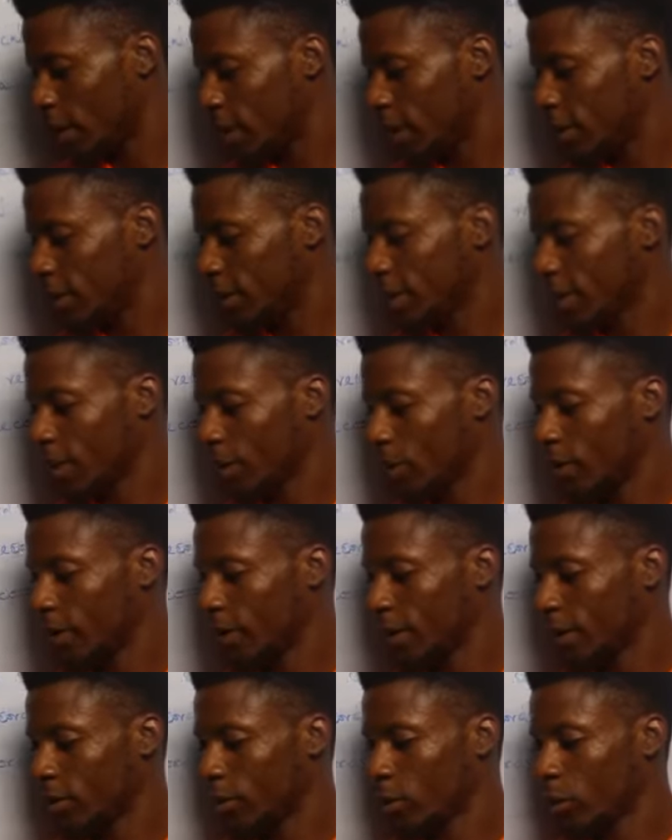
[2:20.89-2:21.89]
is
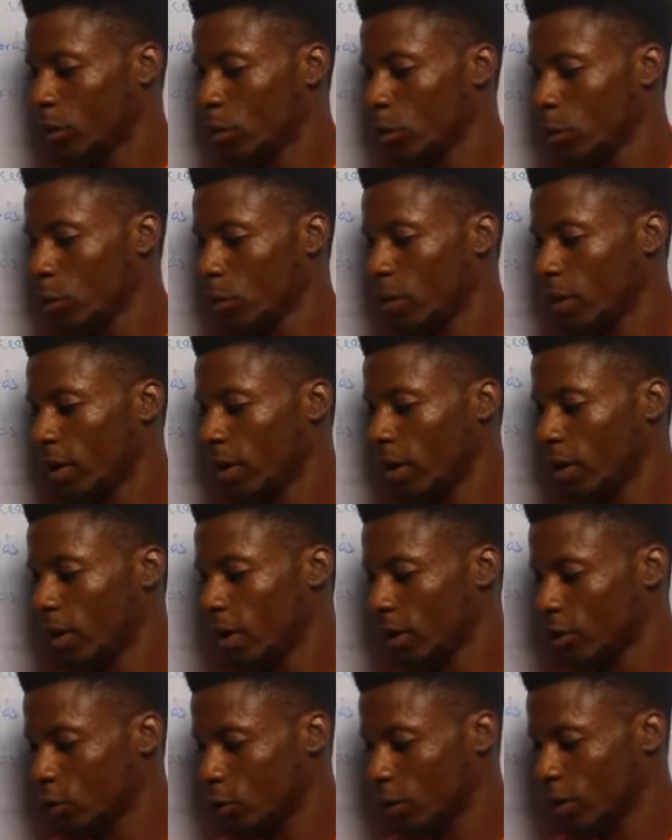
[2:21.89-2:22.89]
generated through
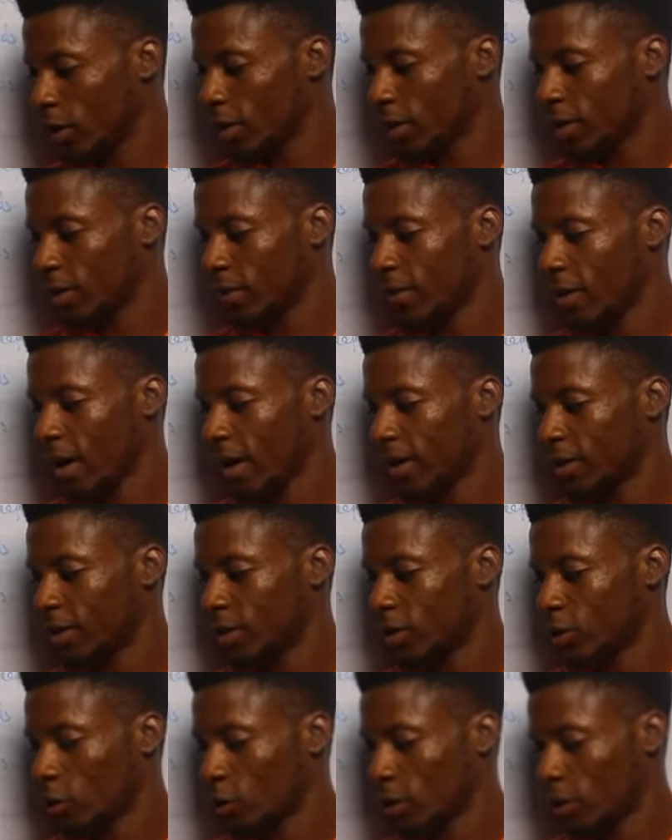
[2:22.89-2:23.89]
electronic
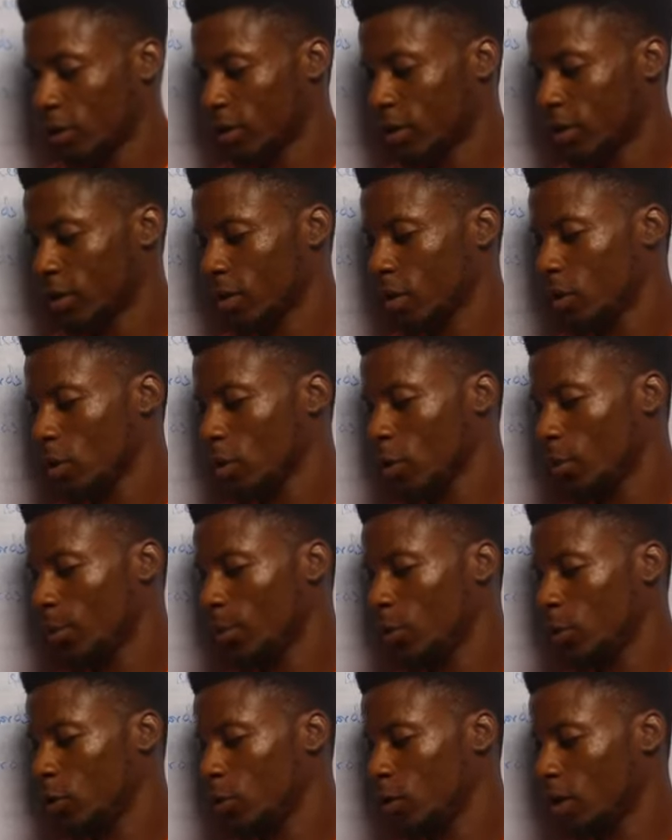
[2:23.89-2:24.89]
devices such as
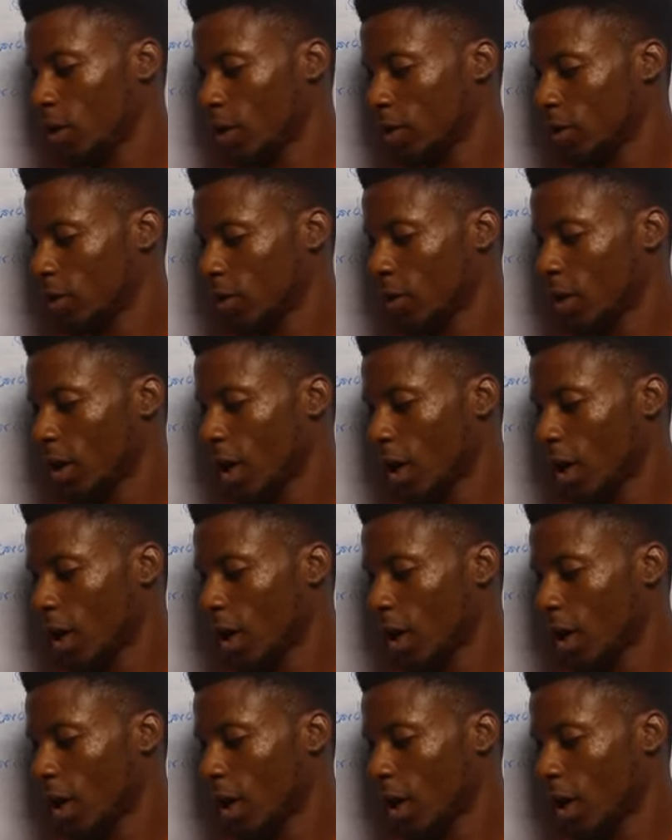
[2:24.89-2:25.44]
computers